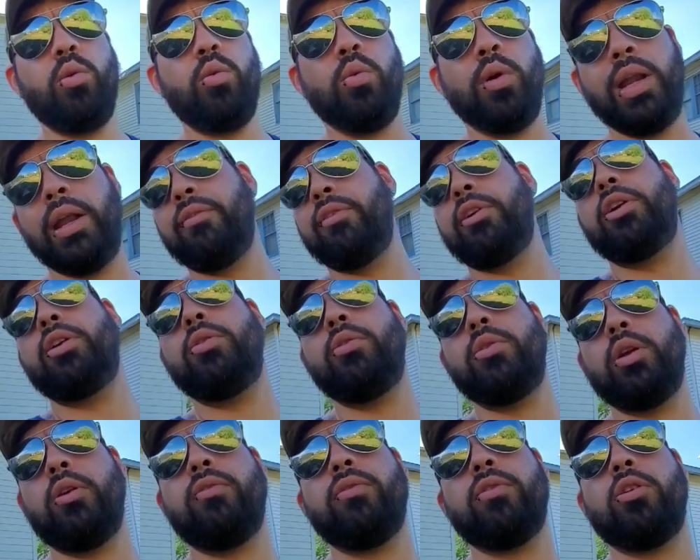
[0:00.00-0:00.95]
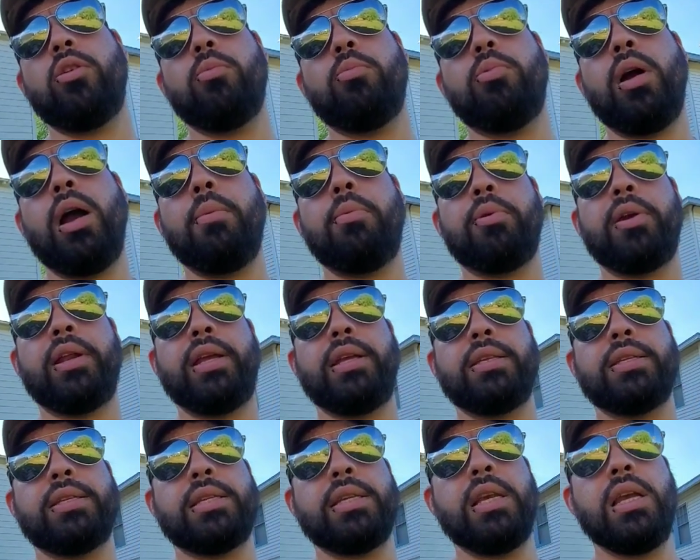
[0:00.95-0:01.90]
Whenever you're doing overgrown
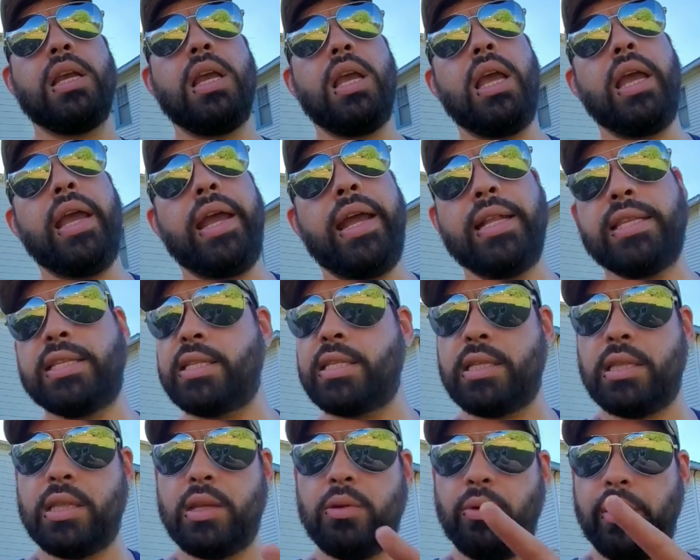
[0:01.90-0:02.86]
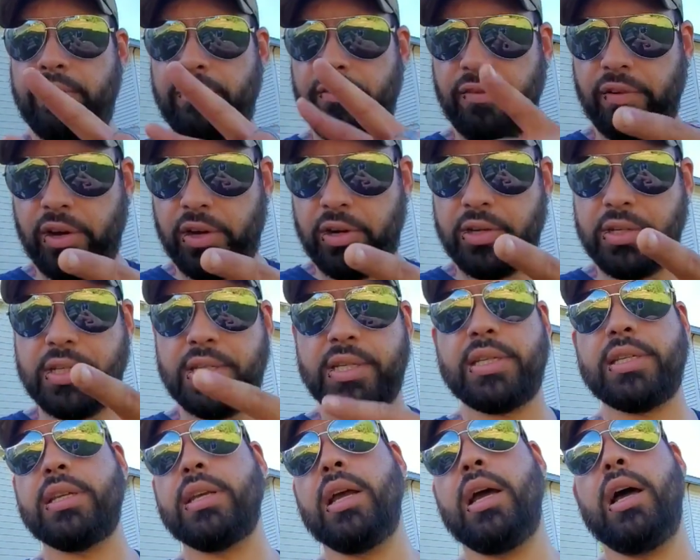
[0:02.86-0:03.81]
properties, it's the
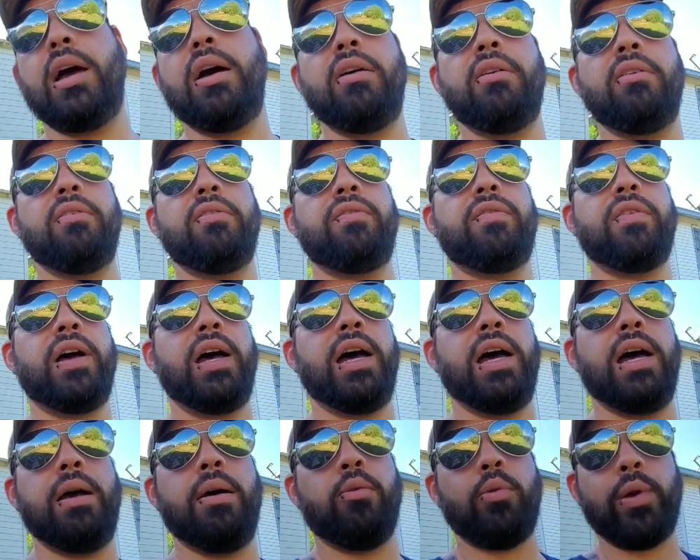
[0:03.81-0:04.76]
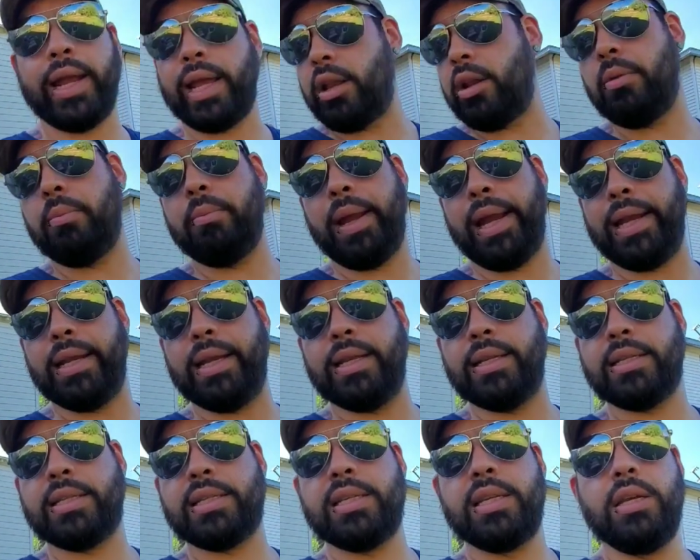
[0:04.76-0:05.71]
reverse of regular
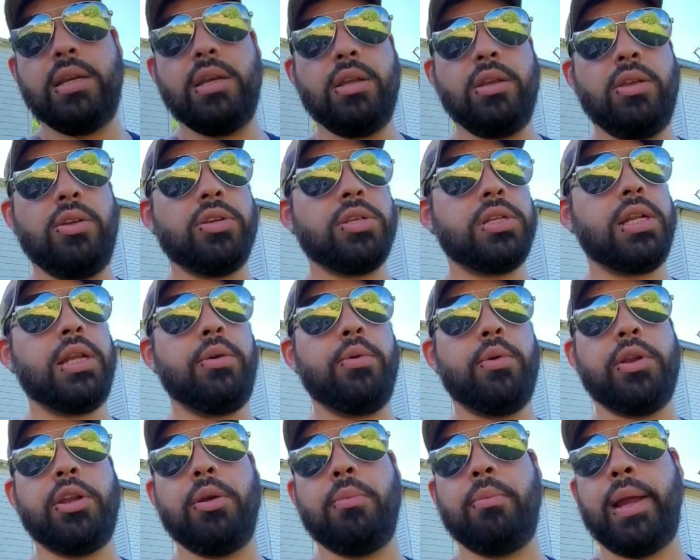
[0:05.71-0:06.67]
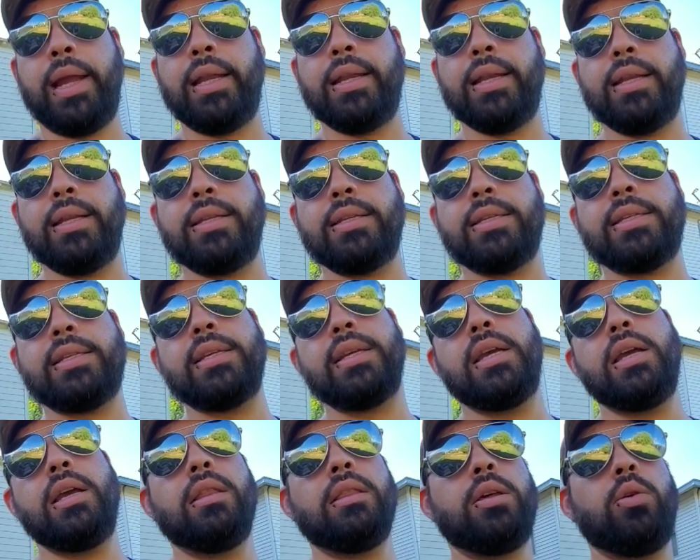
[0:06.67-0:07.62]
maintenance. Usually when you're maintenance,
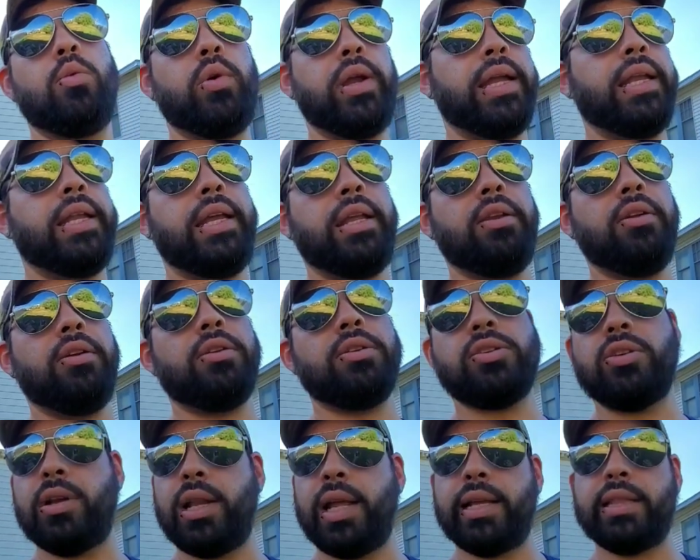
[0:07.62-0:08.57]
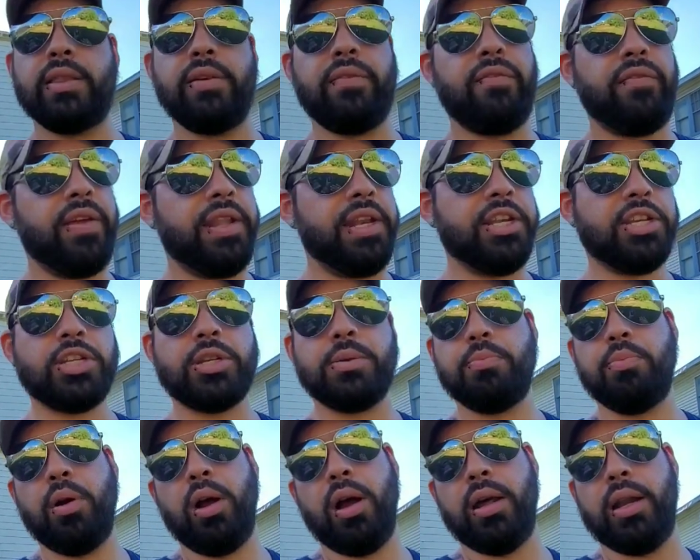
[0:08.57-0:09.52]
the weed eaters are like the finished
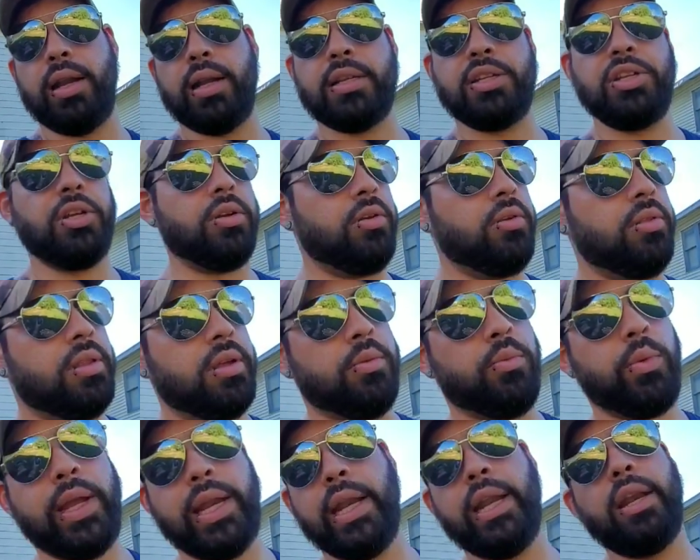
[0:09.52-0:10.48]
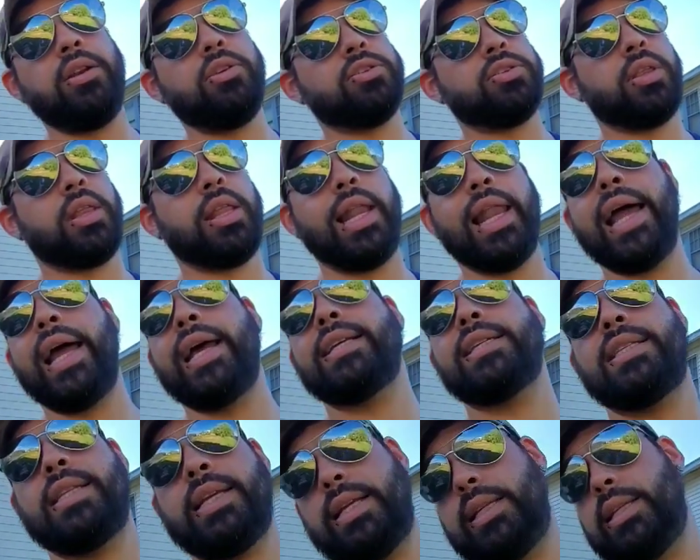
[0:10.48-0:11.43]
product. You know, the weed eaters are the
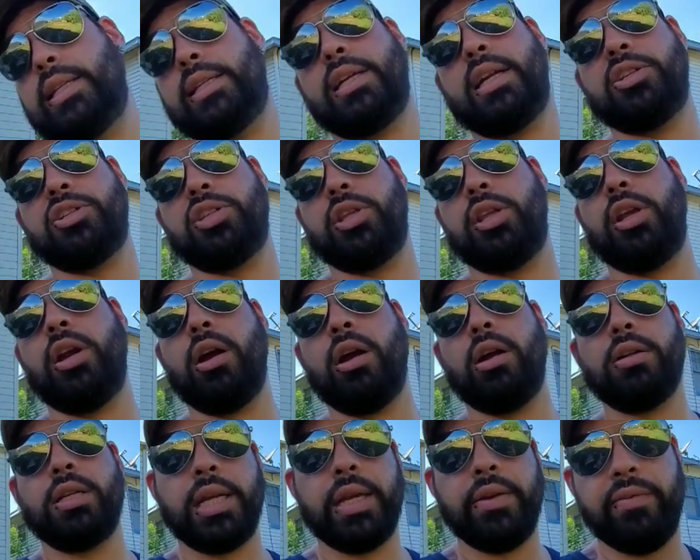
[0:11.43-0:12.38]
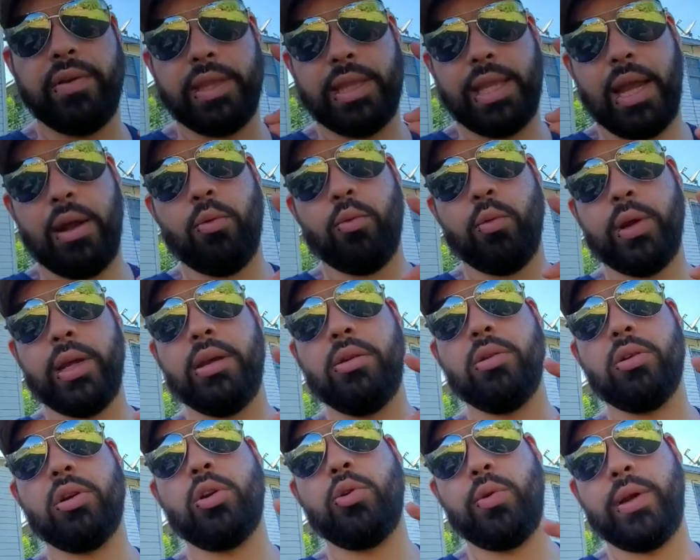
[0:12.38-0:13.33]
last thing to touch the yard to give it that
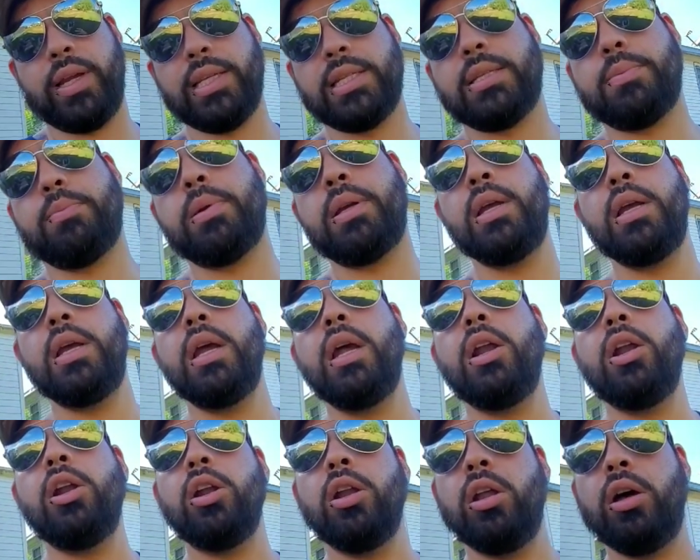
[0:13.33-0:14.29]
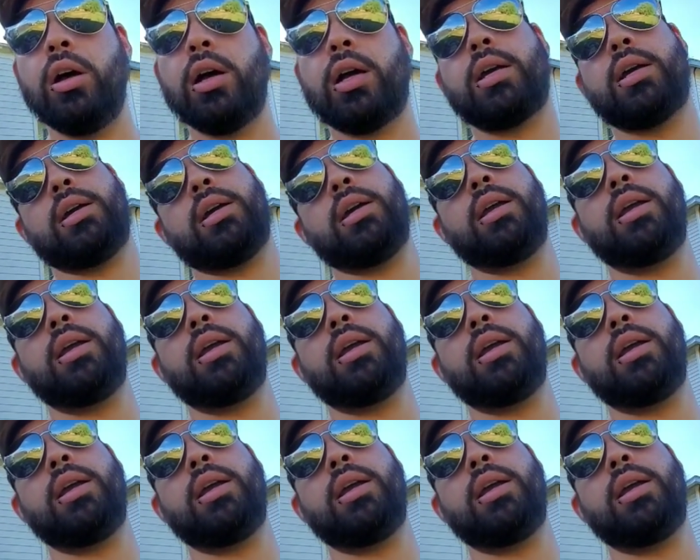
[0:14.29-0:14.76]
real crisp look,